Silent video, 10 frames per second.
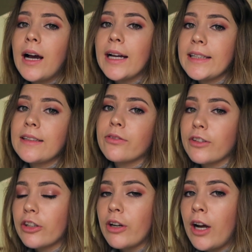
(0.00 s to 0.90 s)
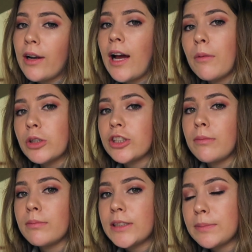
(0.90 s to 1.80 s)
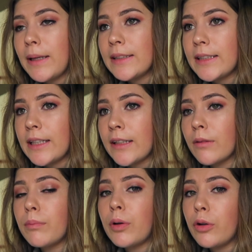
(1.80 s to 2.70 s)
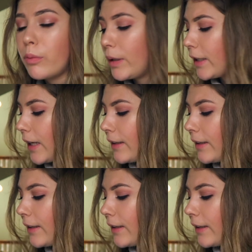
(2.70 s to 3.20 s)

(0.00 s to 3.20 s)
I need to figure out how much I'm spending per week,